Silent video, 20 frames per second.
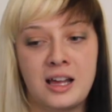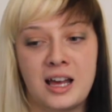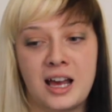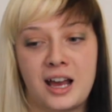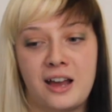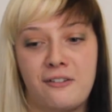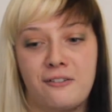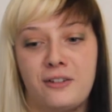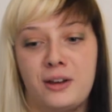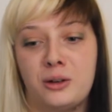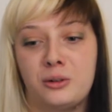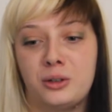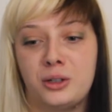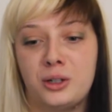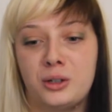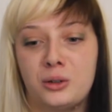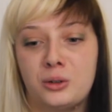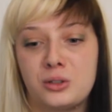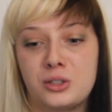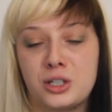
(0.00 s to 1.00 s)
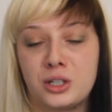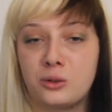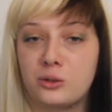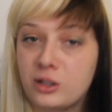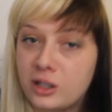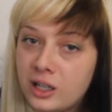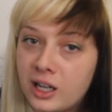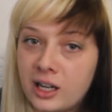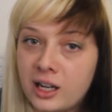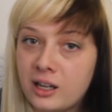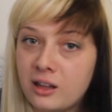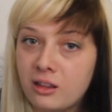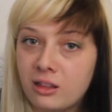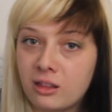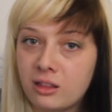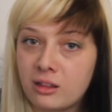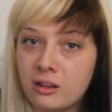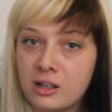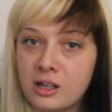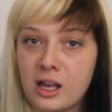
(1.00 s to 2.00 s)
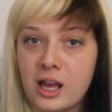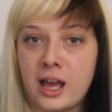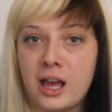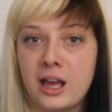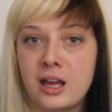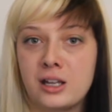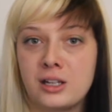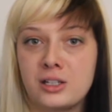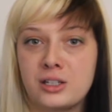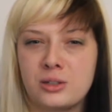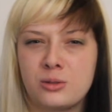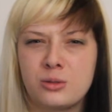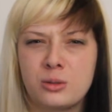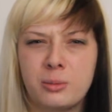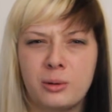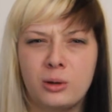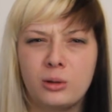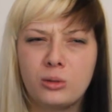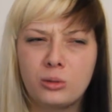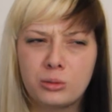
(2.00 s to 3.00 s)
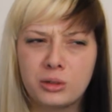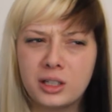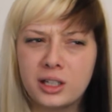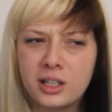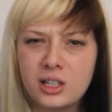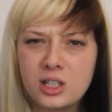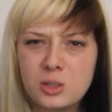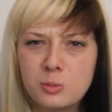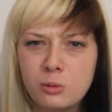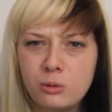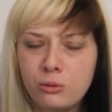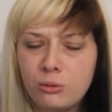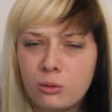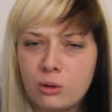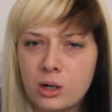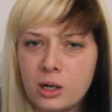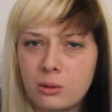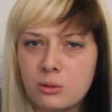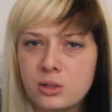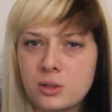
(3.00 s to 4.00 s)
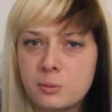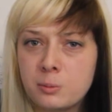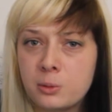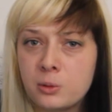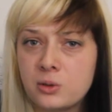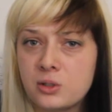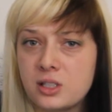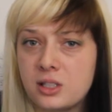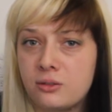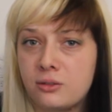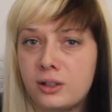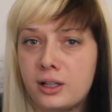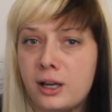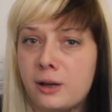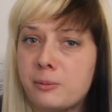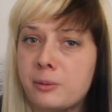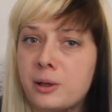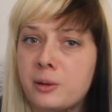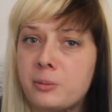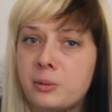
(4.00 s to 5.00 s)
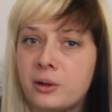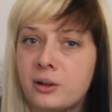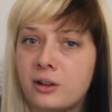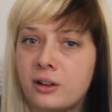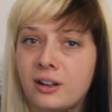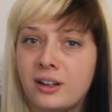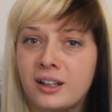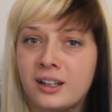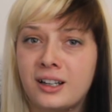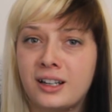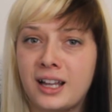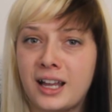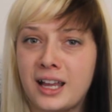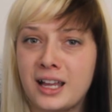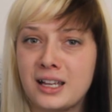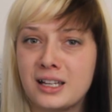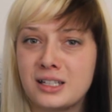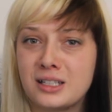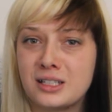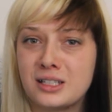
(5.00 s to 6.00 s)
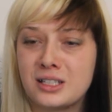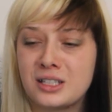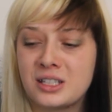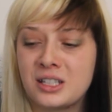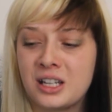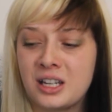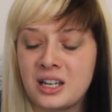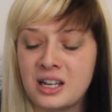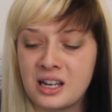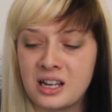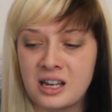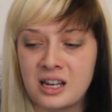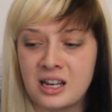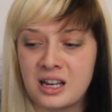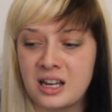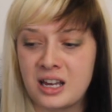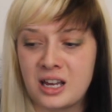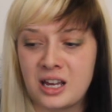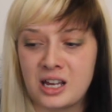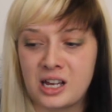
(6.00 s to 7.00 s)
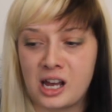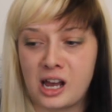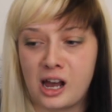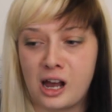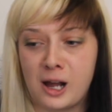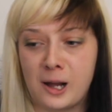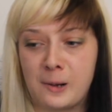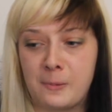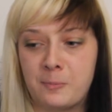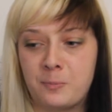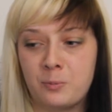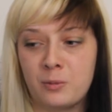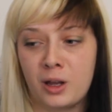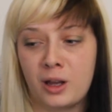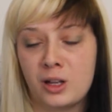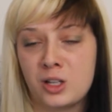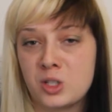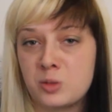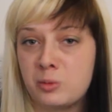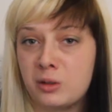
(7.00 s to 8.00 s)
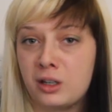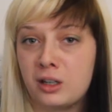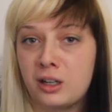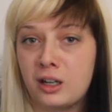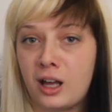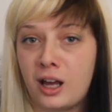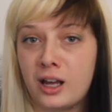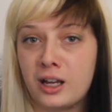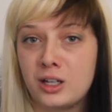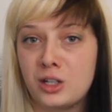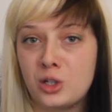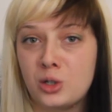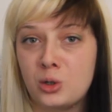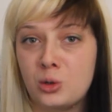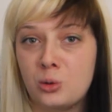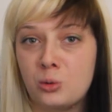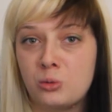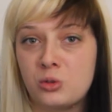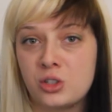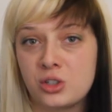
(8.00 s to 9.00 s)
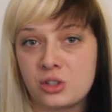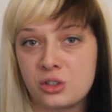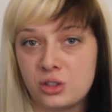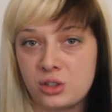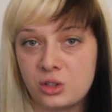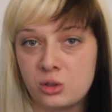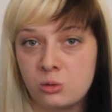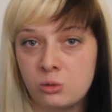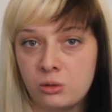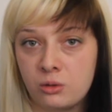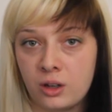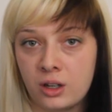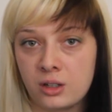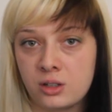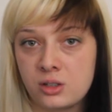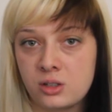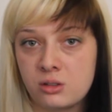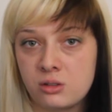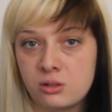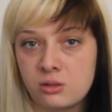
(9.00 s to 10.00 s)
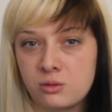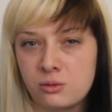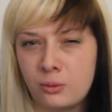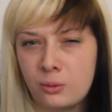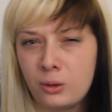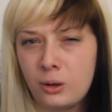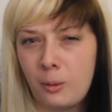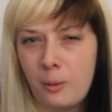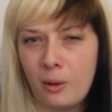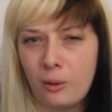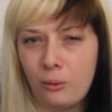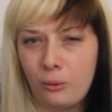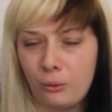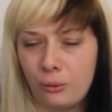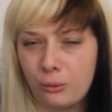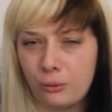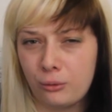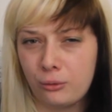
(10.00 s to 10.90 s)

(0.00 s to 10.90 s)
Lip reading: I found out January 8th, and it was about 3 days before I was supposed to even get my period, and my husband and I knew, just the two of us, for about